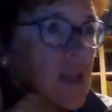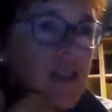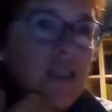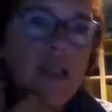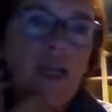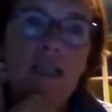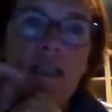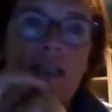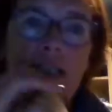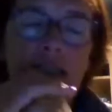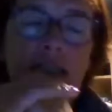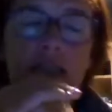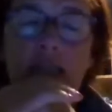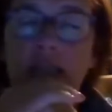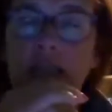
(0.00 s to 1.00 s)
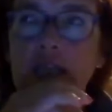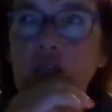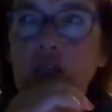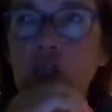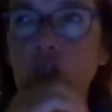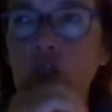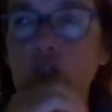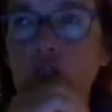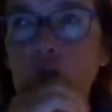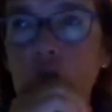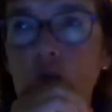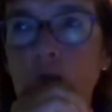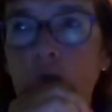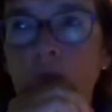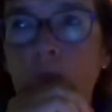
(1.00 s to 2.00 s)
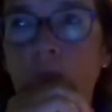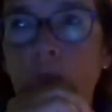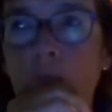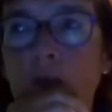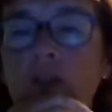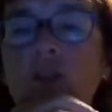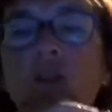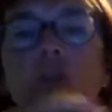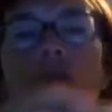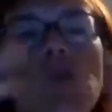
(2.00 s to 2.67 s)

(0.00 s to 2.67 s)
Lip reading: had a tendency to, so